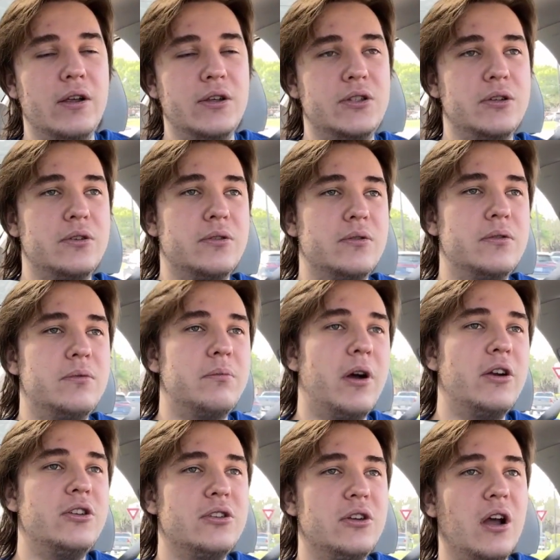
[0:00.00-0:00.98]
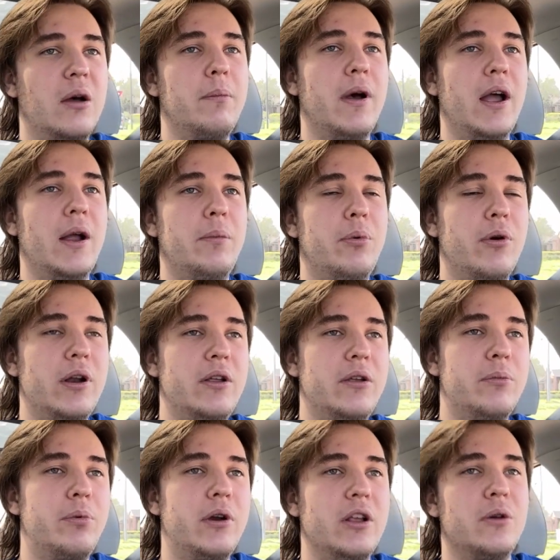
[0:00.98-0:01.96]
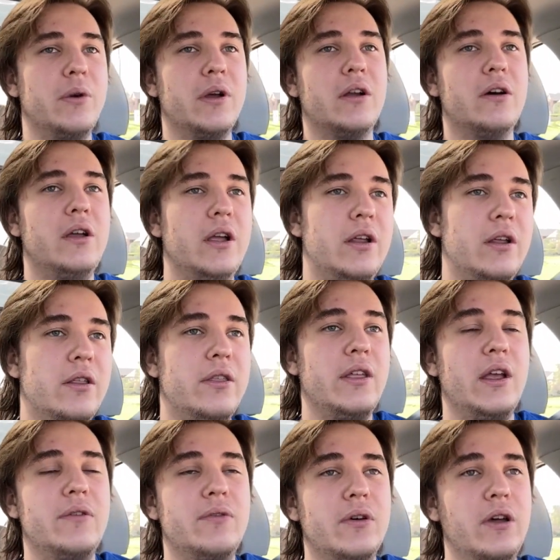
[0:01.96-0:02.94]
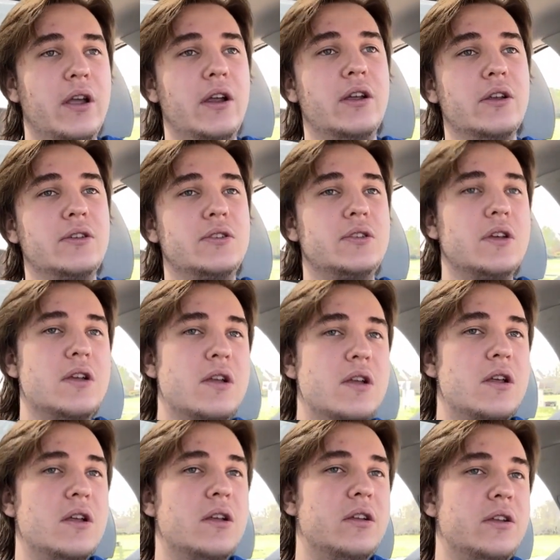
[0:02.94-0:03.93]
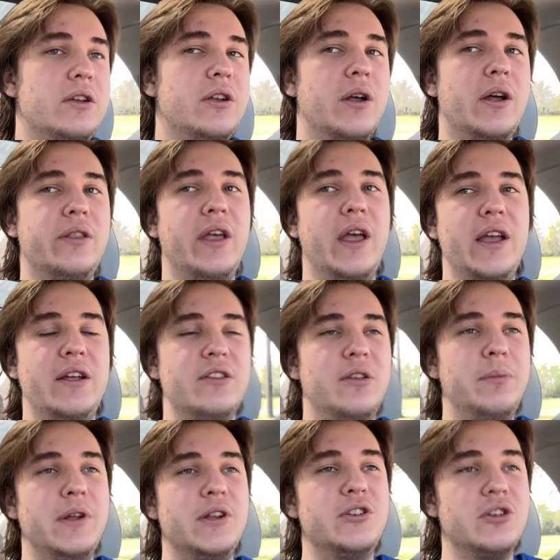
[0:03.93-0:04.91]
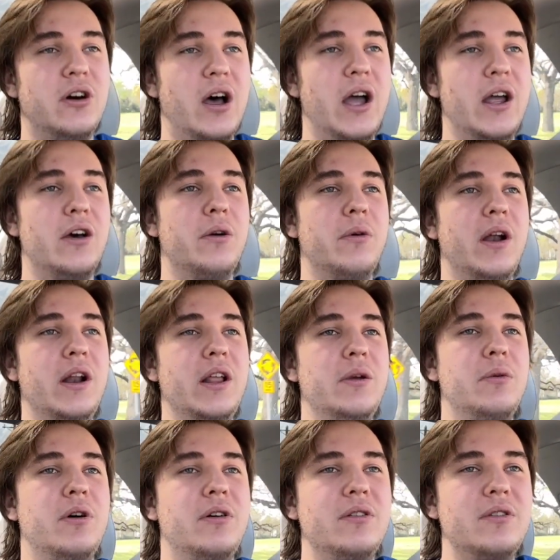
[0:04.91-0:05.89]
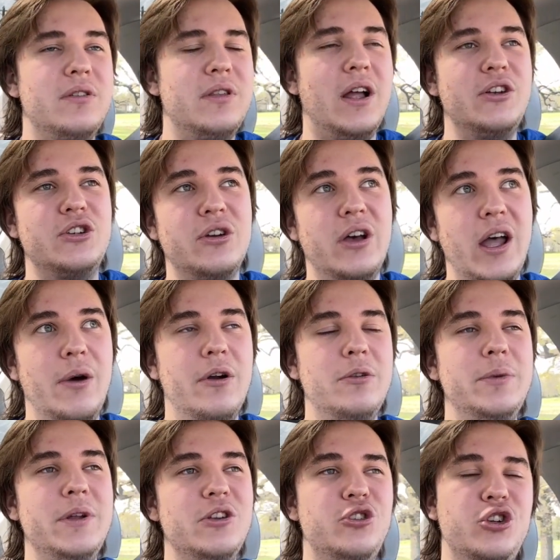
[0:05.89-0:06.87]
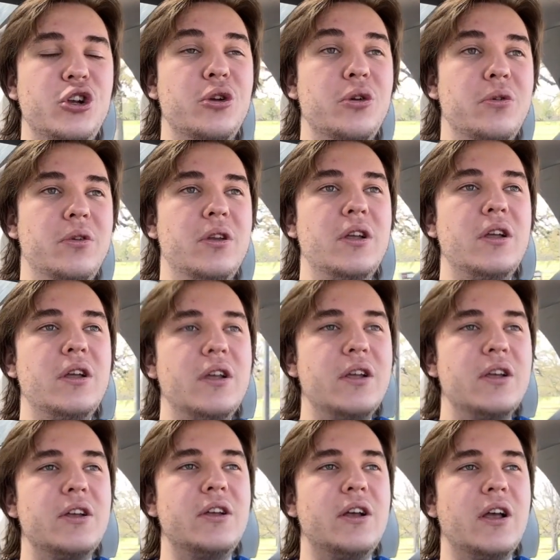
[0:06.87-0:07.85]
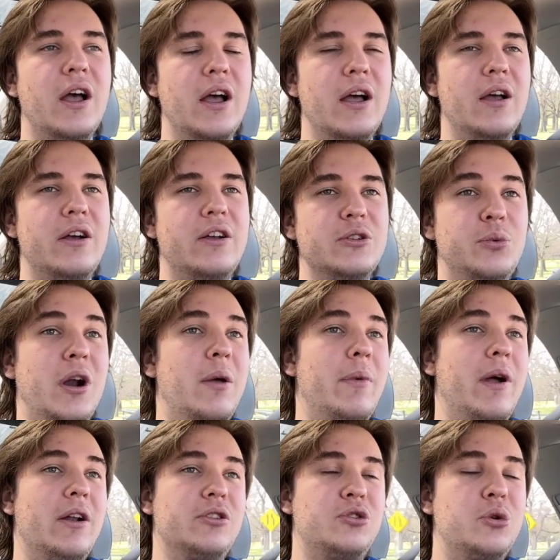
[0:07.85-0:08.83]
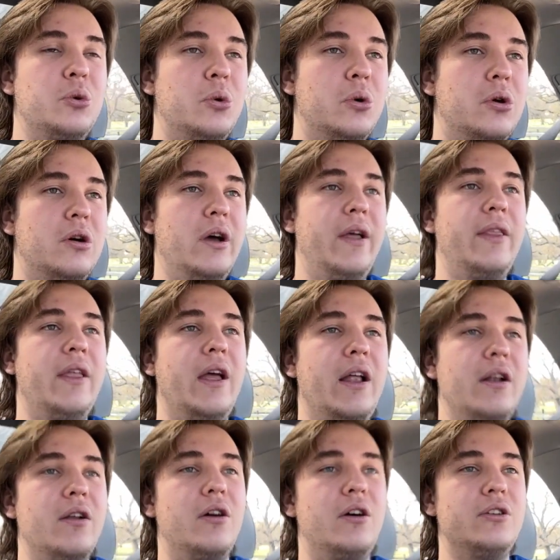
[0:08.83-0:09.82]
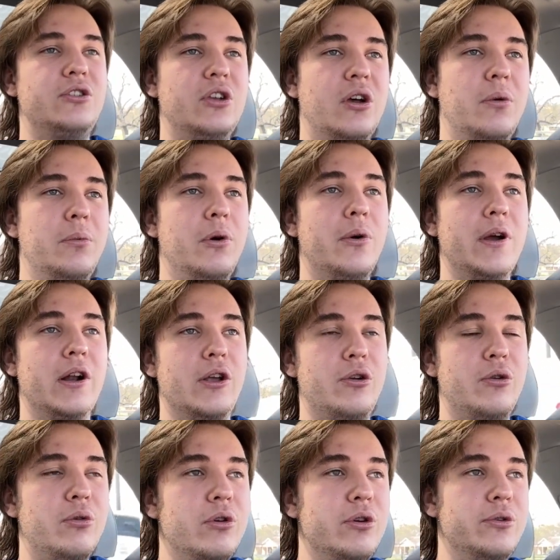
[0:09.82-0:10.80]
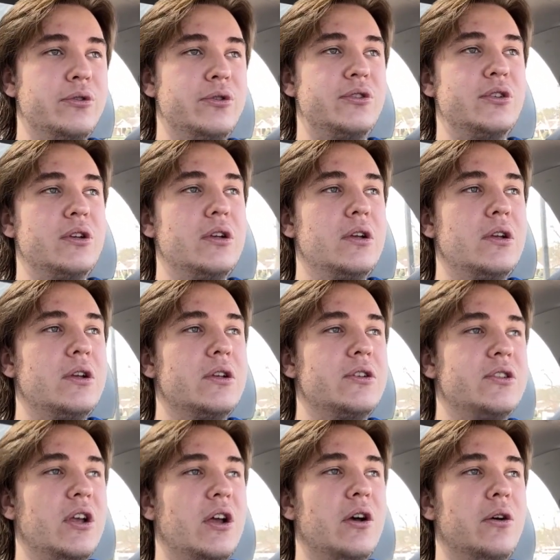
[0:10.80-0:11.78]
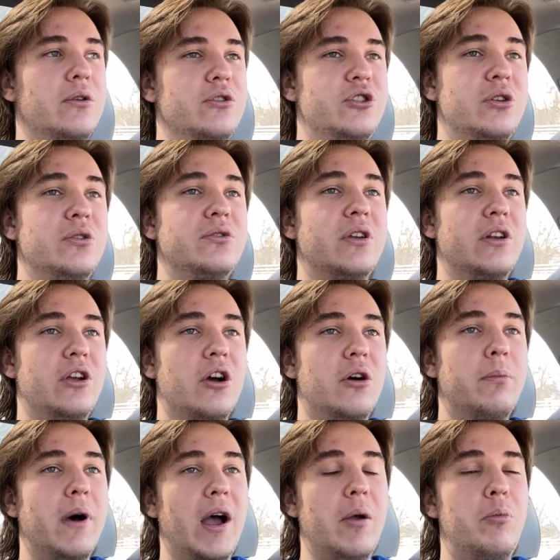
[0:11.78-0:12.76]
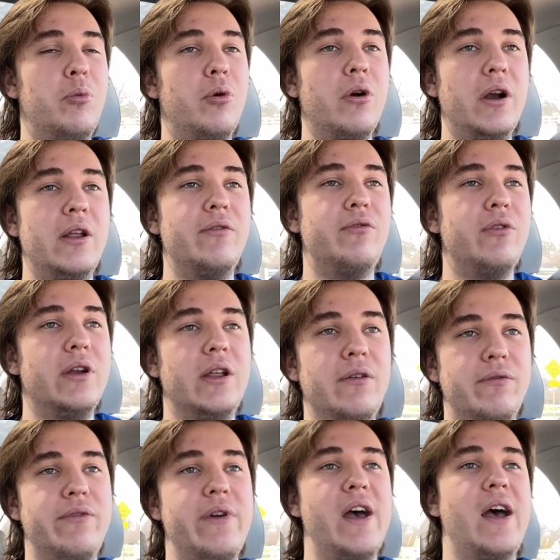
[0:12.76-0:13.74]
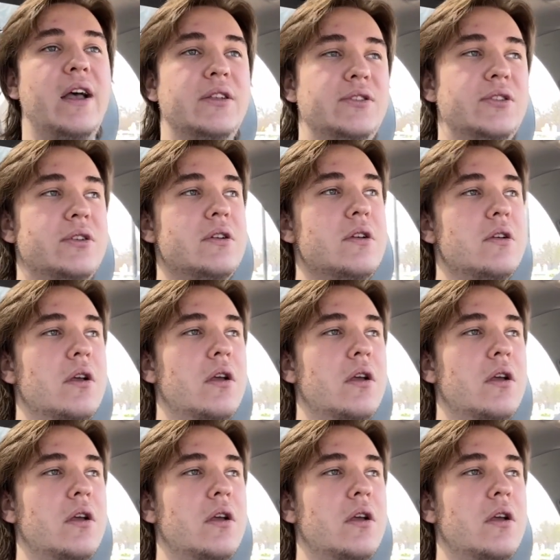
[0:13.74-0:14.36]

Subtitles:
So March has gone by pretty quickly, thankfully, because you know I'd like it to be July already. Well, not July. I want it to be June, because when I'm out of school, and then also I'm going on a cruise, so June's going to go by pretty freaking fast.